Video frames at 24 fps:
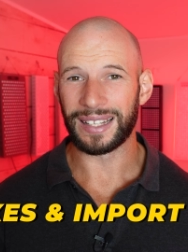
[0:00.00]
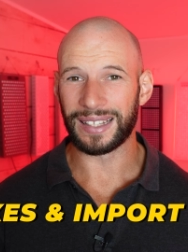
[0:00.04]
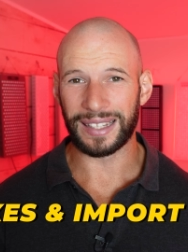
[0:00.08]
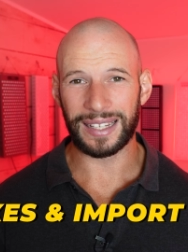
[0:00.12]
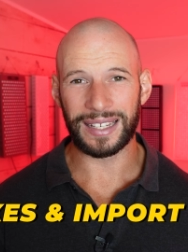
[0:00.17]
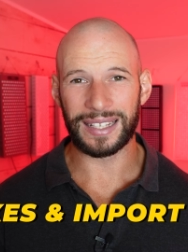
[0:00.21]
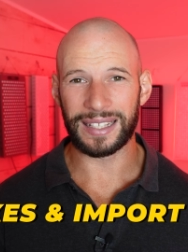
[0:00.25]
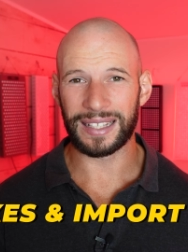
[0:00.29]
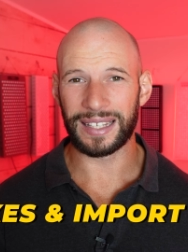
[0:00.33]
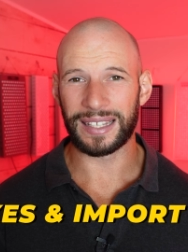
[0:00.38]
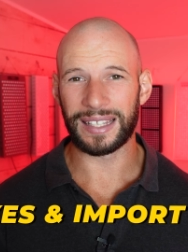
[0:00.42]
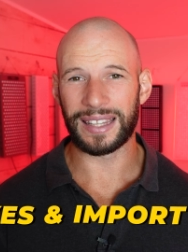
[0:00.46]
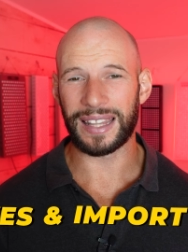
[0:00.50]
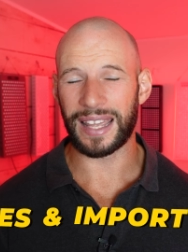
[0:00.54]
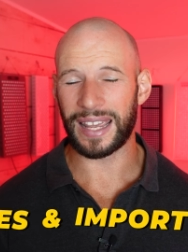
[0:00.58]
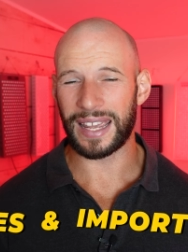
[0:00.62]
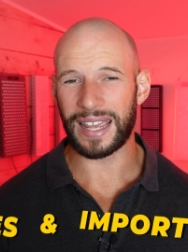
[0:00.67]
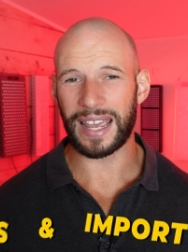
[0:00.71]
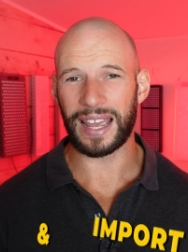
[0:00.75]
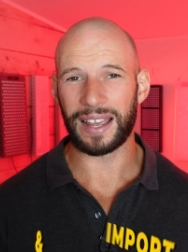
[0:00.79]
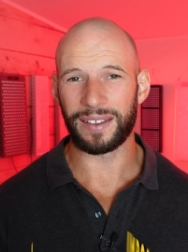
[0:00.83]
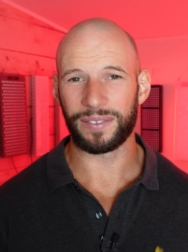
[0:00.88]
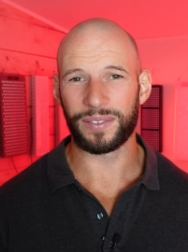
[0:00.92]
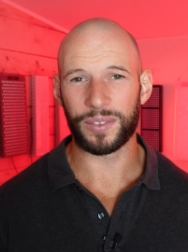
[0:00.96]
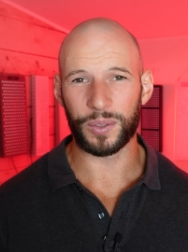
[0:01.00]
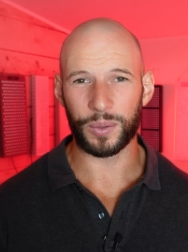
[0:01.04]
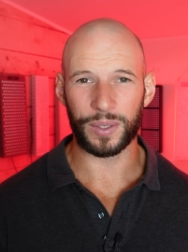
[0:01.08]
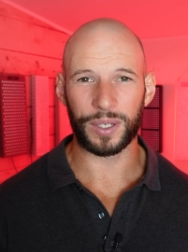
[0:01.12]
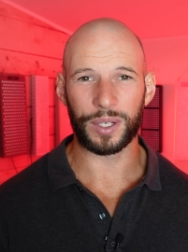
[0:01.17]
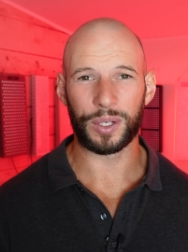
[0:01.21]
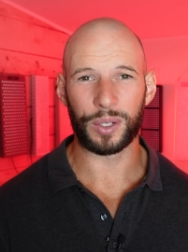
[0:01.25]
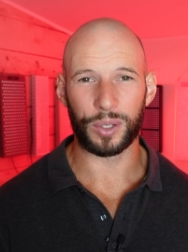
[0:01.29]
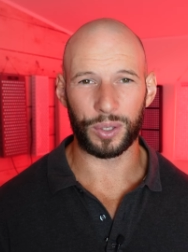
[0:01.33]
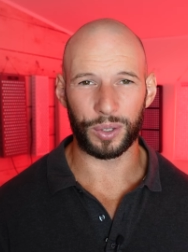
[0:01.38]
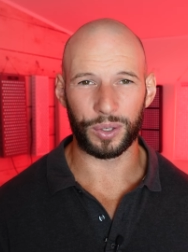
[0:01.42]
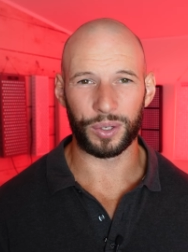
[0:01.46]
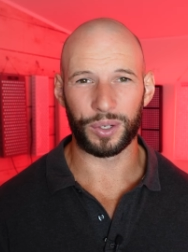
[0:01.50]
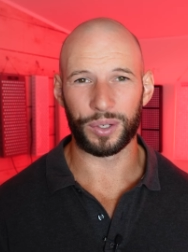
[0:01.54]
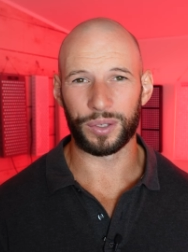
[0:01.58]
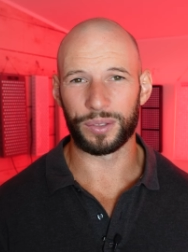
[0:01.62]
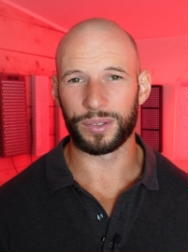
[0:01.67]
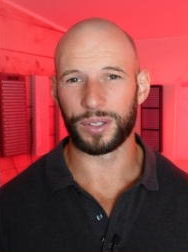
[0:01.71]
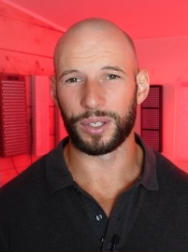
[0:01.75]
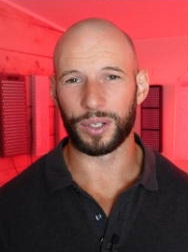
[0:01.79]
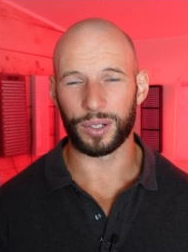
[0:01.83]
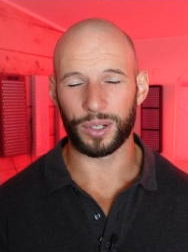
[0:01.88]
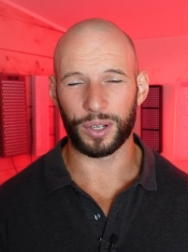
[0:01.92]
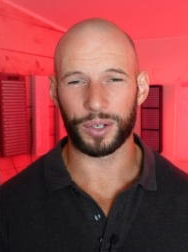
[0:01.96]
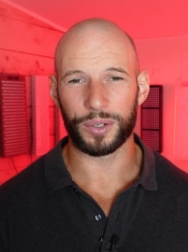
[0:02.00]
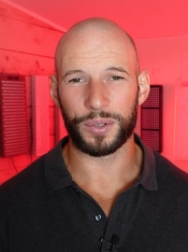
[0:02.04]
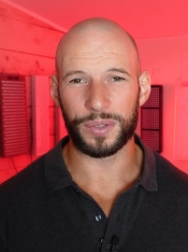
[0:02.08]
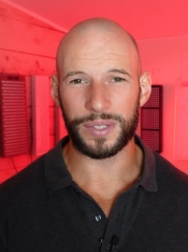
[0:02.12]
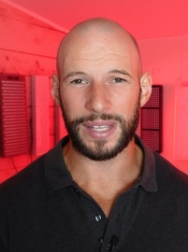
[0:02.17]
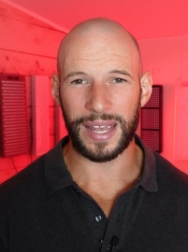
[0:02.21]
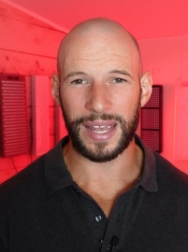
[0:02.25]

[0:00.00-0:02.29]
legally they have to include your local